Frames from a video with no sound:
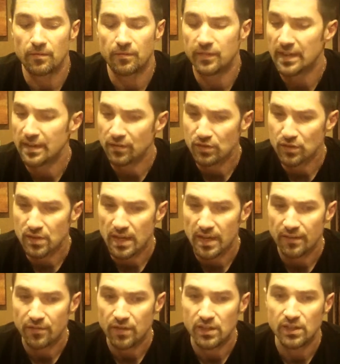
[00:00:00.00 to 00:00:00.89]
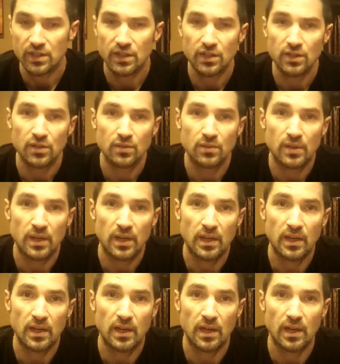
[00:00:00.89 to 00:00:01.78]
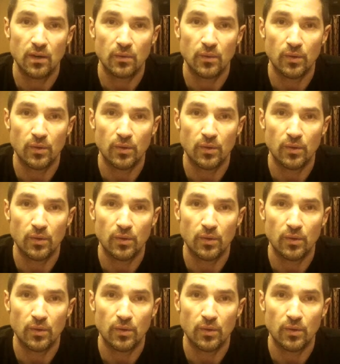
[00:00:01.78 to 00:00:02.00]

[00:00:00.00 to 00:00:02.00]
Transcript: flavors kind of continue uh,